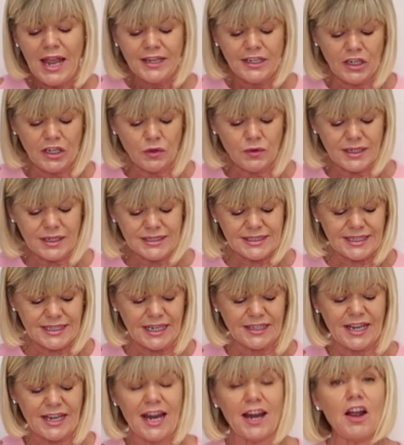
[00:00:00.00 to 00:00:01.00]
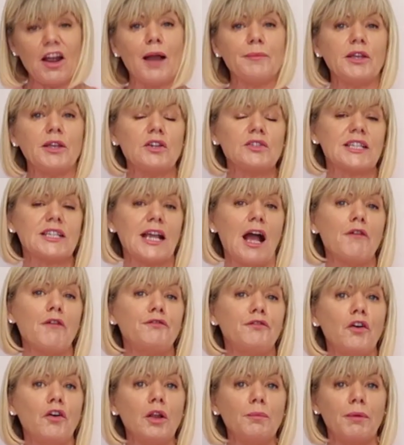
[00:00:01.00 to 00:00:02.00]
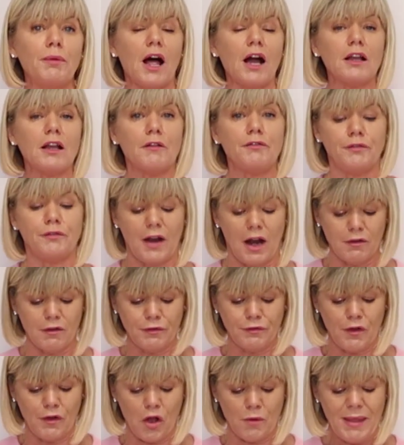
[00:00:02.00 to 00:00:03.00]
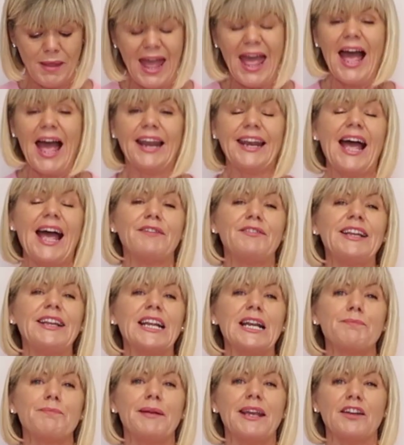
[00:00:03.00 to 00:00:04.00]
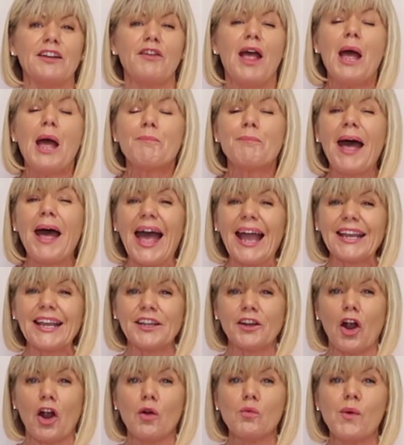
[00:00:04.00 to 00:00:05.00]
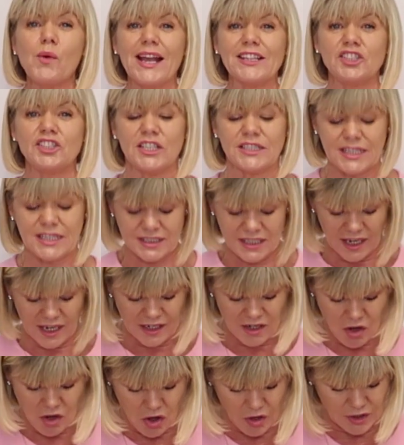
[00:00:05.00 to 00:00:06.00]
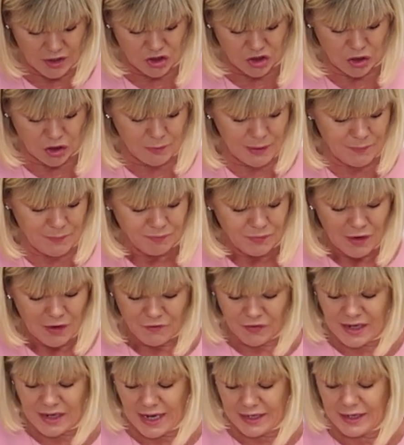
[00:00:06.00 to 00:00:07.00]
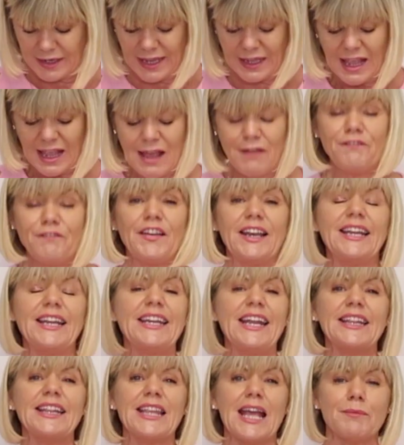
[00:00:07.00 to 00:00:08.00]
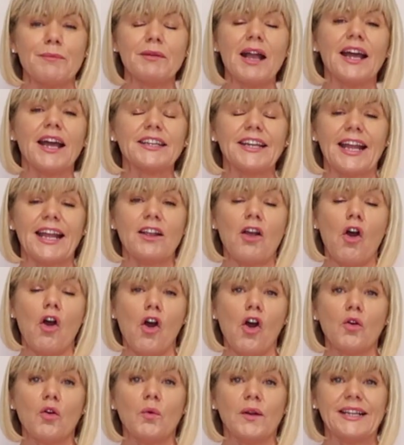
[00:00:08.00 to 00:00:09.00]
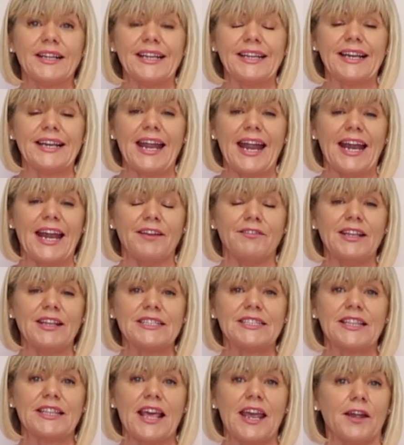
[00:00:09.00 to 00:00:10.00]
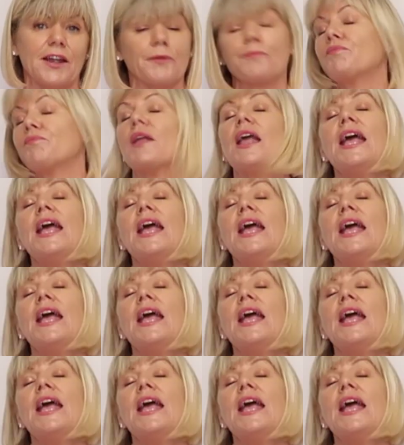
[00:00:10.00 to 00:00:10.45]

Now you can see there I'm using a full block of floral foam and I have a little bit of packing or wedgies as I call it, you know what I mean, for kind of like filling in them kind of like awkward little areas there.